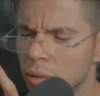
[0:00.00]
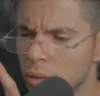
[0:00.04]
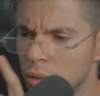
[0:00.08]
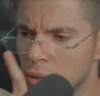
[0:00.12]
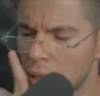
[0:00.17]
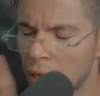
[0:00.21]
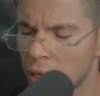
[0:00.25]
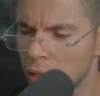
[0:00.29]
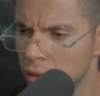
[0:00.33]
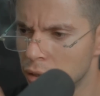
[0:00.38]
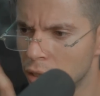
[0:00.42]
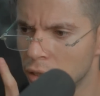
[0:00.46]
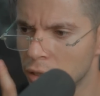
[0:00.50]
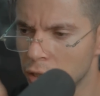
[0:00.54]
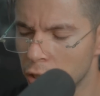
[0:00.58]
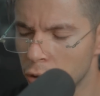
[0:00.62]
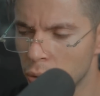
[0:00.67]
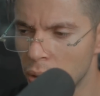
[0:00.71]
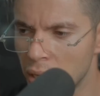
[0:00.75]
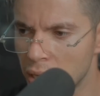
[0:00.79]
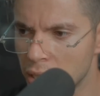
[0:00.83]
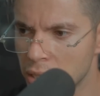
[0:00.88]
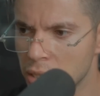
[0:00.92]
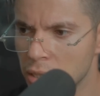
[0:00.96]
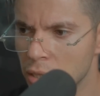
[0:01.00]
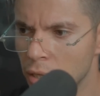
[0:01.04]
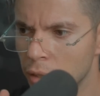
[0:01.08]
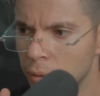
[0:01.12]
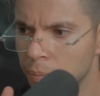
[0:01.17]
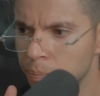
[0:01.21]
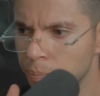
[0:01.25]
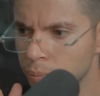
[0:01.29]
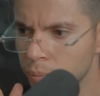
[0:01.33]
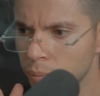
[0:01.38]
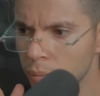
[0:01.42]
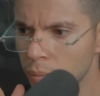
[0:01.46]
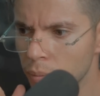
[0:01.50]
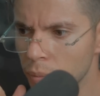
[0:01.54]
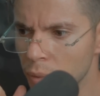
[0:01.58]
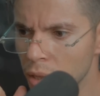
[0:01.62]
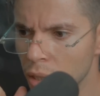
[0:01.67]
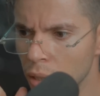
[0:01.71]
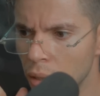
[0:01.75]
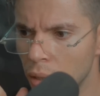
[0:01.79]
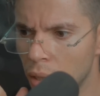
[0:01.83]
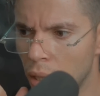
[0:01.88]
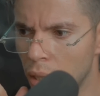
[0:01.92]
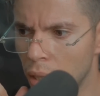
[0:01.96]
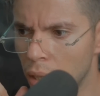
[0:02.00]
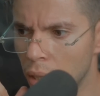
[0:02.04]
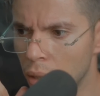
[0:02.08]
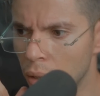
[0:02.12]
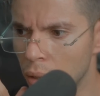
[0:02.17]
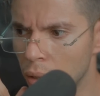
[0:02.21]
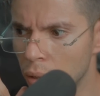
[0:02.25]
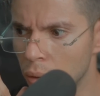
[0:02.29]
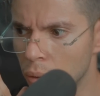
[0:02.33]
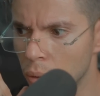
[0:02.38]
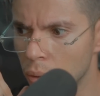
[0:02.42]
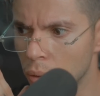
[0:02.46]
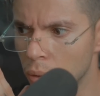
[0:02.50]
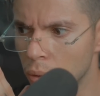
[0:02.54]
Like the lyrics, when